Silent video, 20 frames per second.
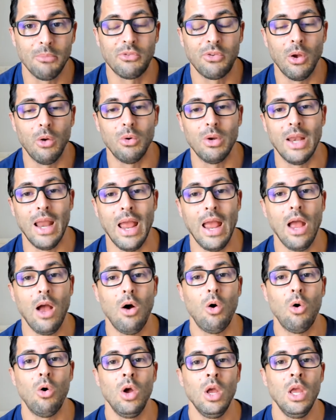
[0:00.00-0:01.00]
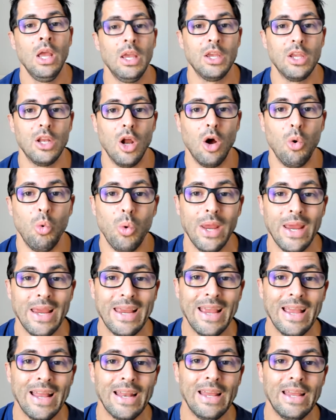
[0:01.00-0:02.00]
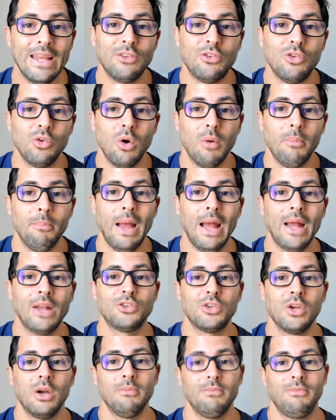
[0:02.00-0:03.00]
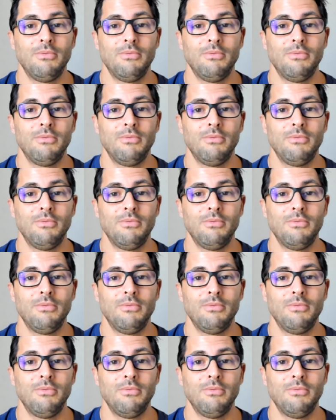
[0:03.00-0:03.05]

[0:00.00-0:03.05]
So now we get into a matchup